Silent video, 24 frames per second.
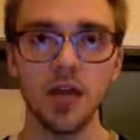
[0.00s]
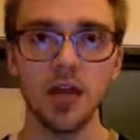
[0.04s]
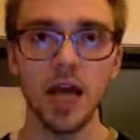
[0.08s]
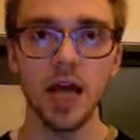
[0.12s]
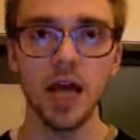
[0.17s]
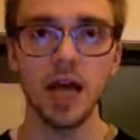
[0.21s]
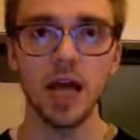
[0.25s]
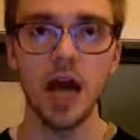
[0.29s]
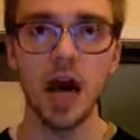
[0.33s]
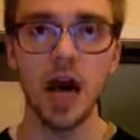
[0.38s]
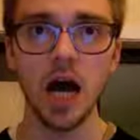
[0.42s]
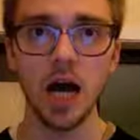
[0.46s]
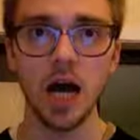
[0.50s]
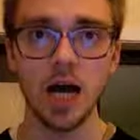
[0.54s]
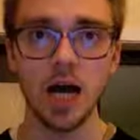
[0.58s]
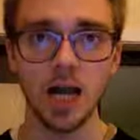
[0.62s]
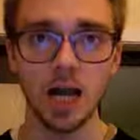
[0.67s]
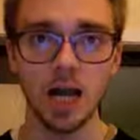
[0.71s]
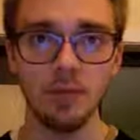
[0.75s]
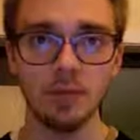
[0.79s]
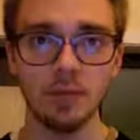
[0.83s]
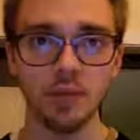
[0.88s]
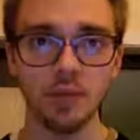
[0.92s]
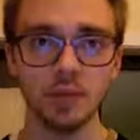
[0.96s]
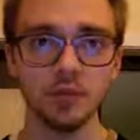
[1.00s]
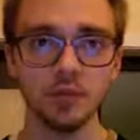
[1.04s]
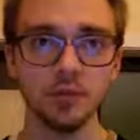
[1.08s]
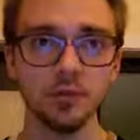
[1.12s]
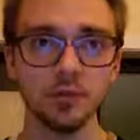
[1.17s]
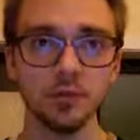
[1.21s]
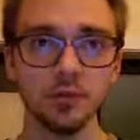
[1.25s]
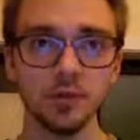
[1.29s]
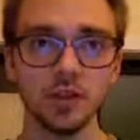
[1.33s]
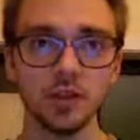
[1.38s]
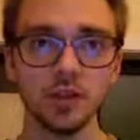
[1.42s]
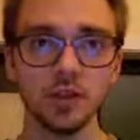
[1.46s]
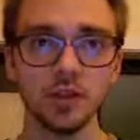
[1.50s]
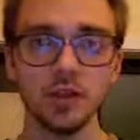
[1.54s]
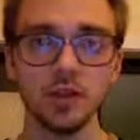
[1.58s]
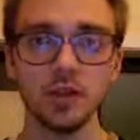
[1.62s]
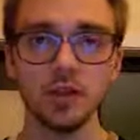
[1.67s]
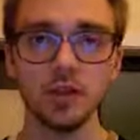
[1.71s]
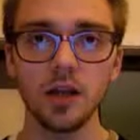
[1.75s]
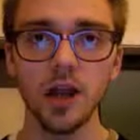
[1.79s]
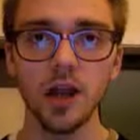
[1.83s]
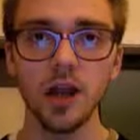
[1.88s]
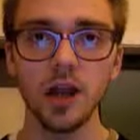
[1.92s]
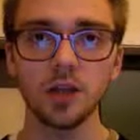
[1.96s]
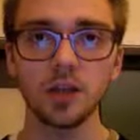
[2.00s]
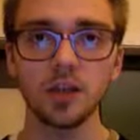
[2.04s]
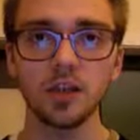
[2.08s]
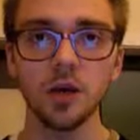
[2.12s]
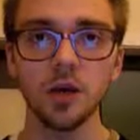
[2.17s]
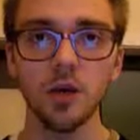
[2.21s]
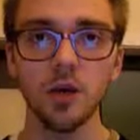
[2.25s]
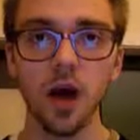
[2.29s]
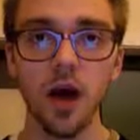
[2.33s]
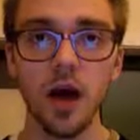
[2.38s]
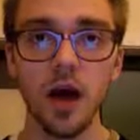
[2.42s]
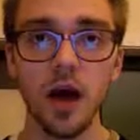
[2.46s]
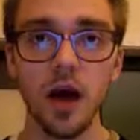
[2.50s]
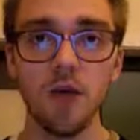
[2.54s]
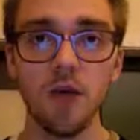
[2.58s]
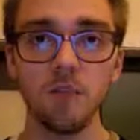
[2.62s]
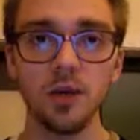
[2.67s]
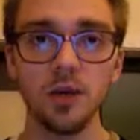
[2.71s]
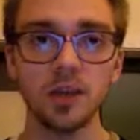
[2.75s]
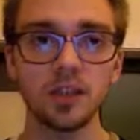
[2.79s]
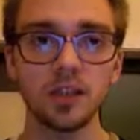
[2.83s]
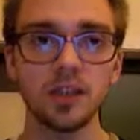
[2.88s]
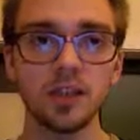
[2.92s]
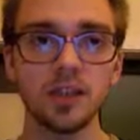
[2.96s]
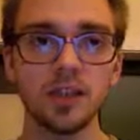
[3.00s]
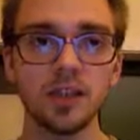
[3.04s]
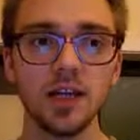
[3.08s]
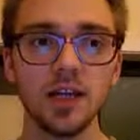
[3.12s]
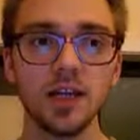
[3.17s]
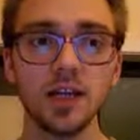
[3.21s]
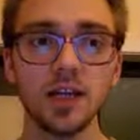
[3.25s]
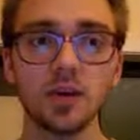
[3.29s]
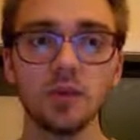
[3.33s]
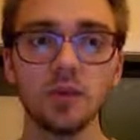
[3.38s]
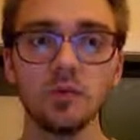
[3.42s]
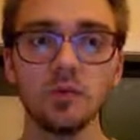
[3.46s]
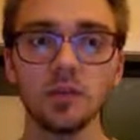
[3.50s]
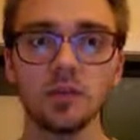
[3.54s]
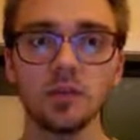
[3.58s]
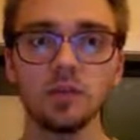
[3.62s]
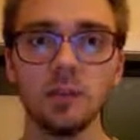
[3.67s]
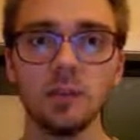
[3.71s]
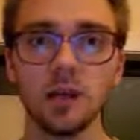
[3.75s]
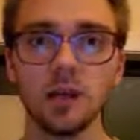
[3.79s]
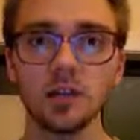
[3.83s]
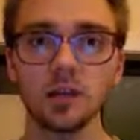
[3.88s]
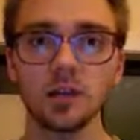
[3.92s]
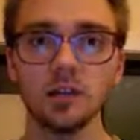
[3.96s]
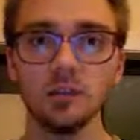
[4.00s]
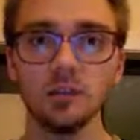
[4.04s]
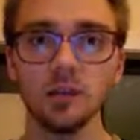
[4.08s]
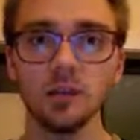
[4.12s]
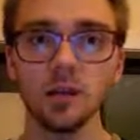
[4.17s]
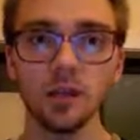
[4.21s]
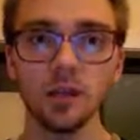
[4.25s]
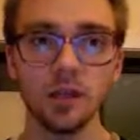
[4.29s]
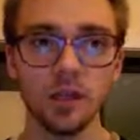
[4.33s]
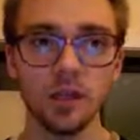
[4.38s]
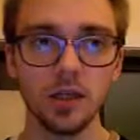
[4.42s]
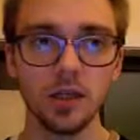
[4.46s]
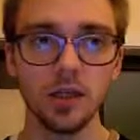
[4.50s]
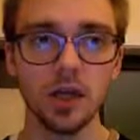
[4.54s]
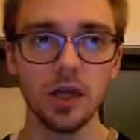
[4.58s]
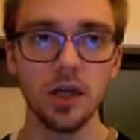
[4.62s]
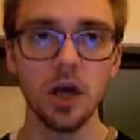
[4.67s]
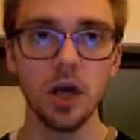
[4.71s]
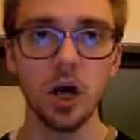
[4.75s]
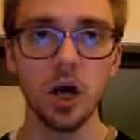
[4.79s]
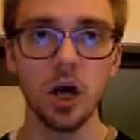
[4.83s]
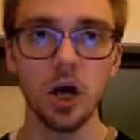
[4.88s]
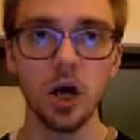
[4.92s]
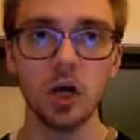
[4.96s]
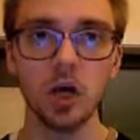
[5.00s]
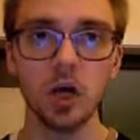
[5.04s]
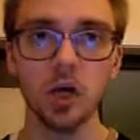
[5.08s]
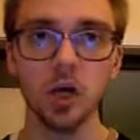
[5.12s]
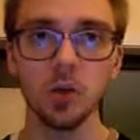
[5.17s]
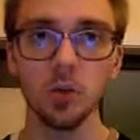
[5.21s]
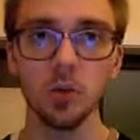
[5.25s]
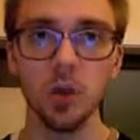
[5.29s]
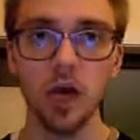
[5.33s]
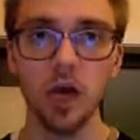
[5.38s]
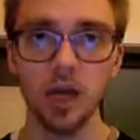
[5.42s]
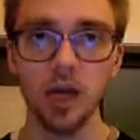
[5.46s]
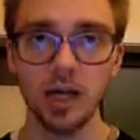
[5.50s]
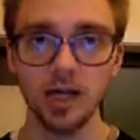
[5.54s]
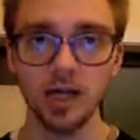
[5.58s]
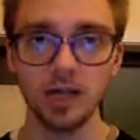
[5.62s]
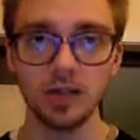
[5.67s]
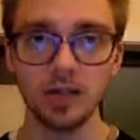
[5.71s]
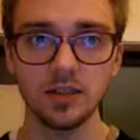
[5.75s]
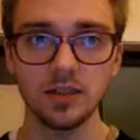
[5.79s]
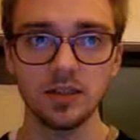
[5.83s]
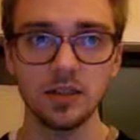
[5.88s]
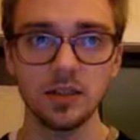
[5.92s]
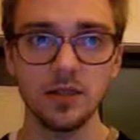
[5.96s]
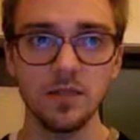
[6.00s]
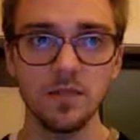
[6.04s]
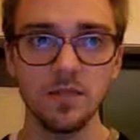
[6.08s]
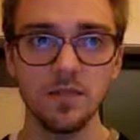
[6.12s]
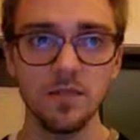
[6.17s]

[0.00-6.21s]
and I am the solution, and so I must take responsibility in all ways